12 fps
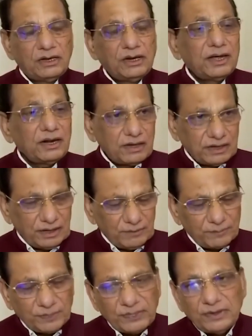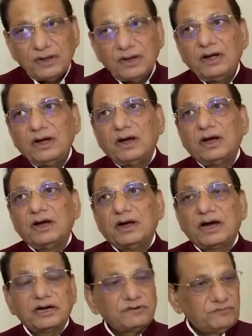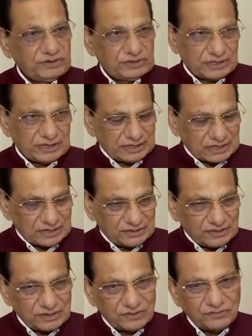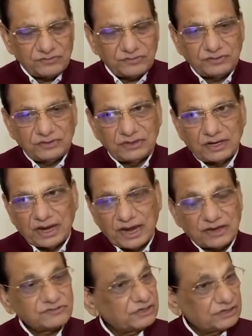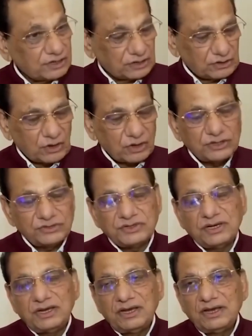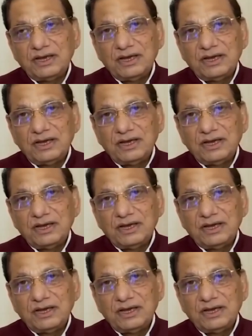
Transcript: Clearly, uh, artificial intelligence as a technology